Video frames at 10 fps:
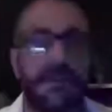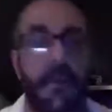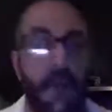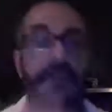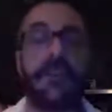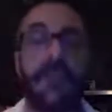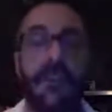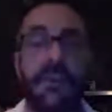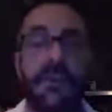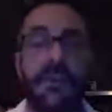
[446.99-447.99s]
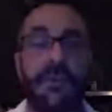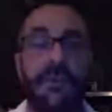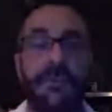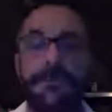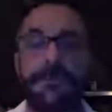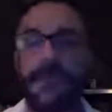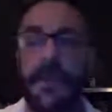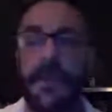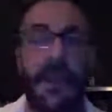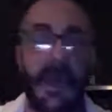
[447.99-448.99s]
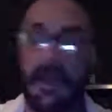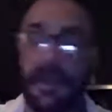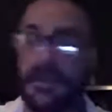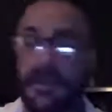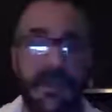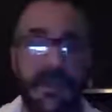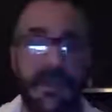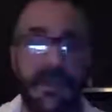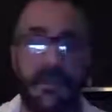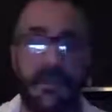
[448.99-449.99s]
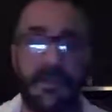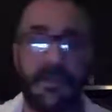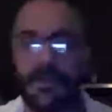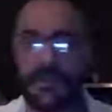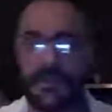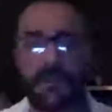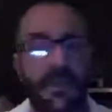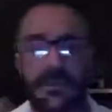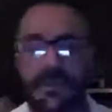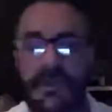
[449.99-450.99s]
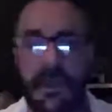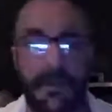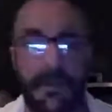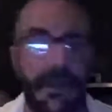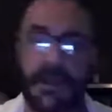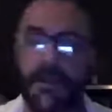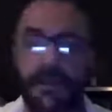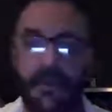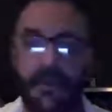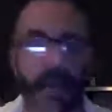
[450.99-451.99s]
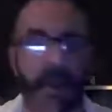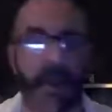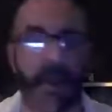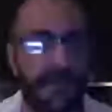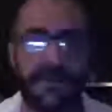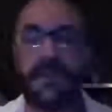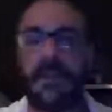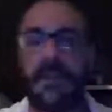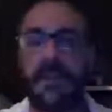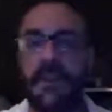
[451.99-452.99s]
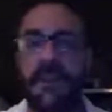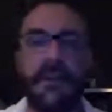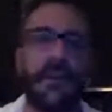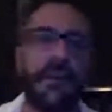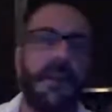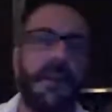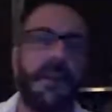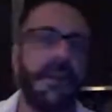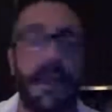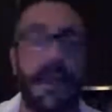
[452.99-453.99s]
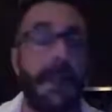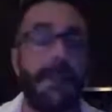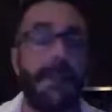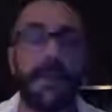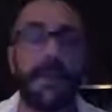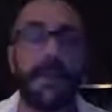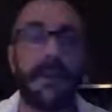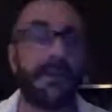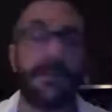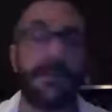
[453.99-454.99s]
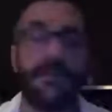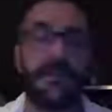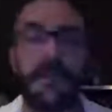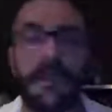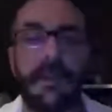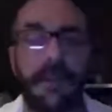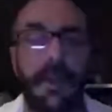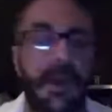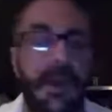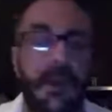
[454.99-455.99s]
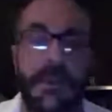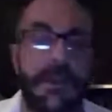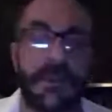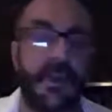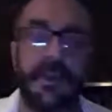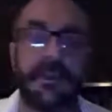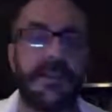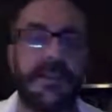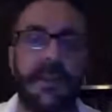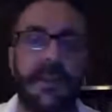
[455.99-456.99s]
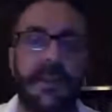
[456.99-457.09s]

the news and I see where there's explosions, and I'm not going to reference anything that's happening specifically, but you can turn on CNN.